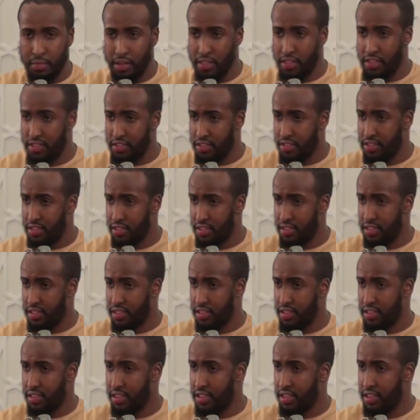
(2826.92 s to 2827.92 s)
Brothers,
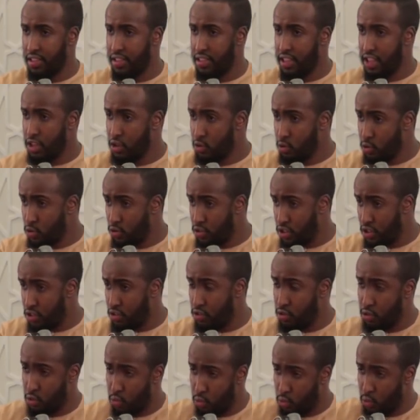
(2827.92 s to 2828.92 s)
they use
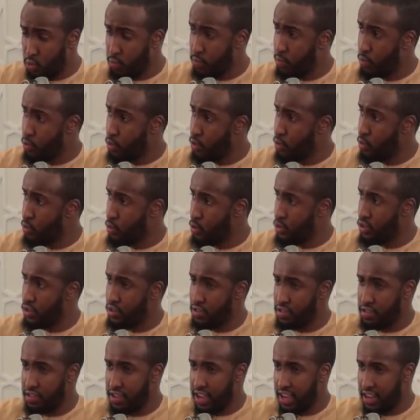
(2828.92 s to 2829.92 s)
this to pour the
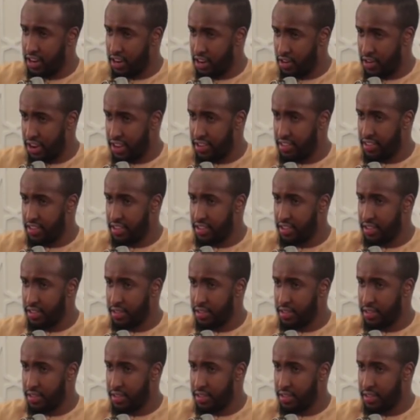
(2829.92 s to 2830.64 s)
water inside, correct?